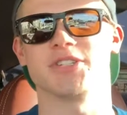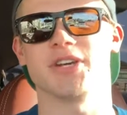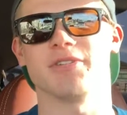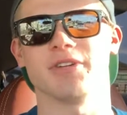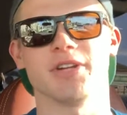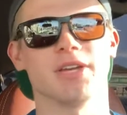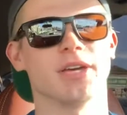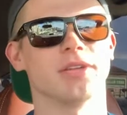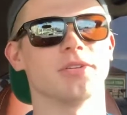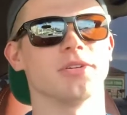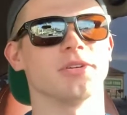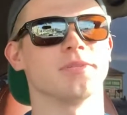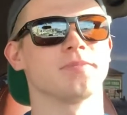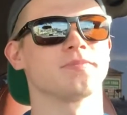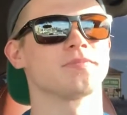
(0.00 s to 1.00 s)
Chevy
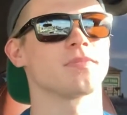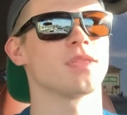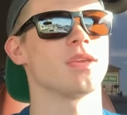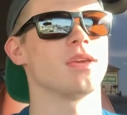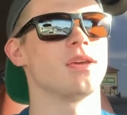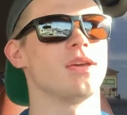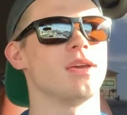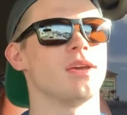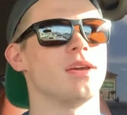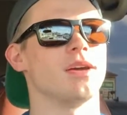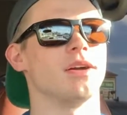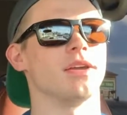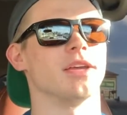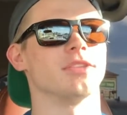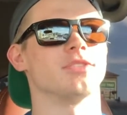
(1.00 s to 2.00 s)
together
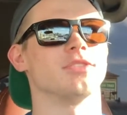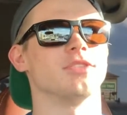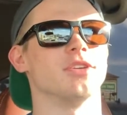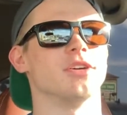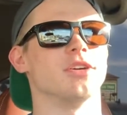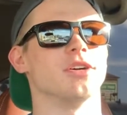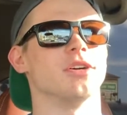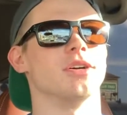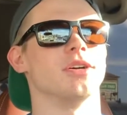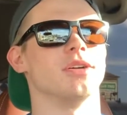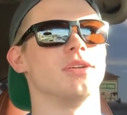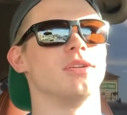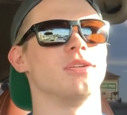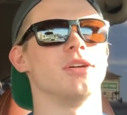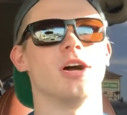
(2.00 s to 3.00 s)
against
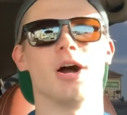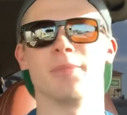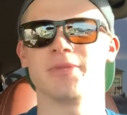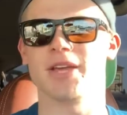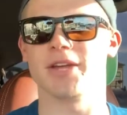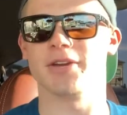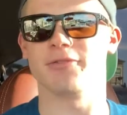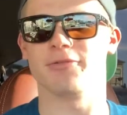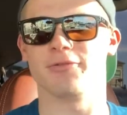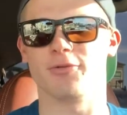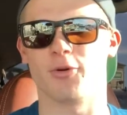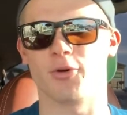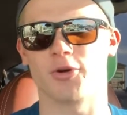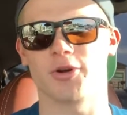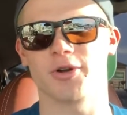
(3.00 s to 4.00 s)
the updated
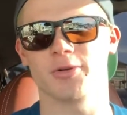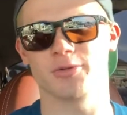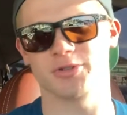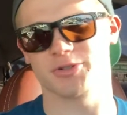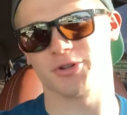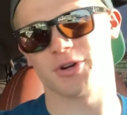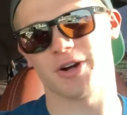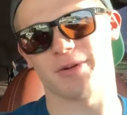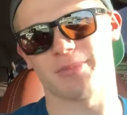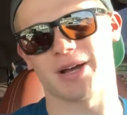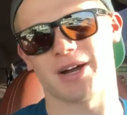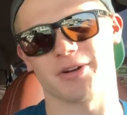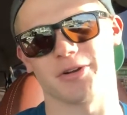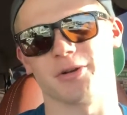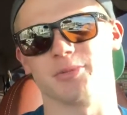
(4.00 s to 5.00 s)
Ford, which we don't have
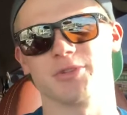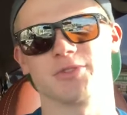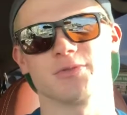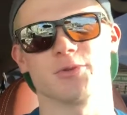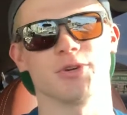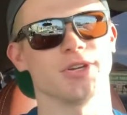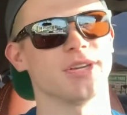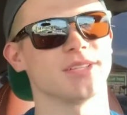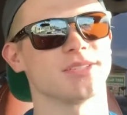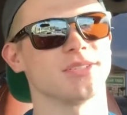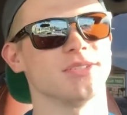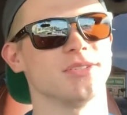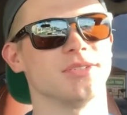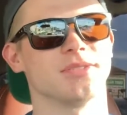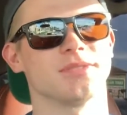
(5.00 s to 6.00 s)
power numbers for yet
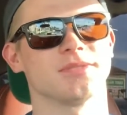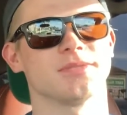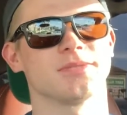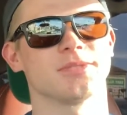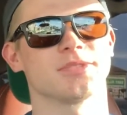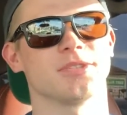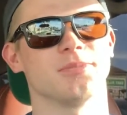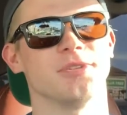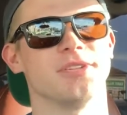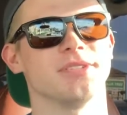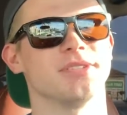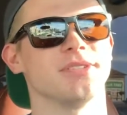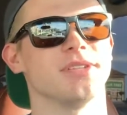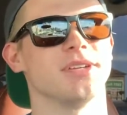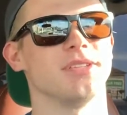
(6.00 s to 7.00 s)
still for some
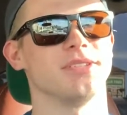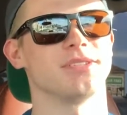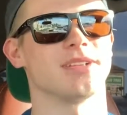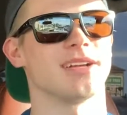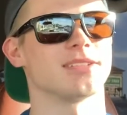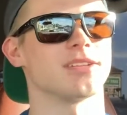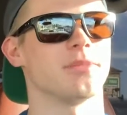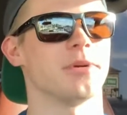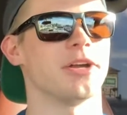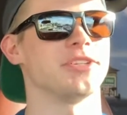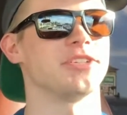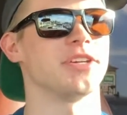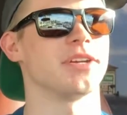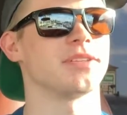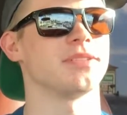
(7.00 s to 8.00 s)
reason, at least last time I
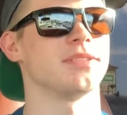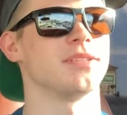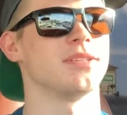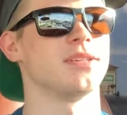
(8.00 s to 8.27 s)
checked.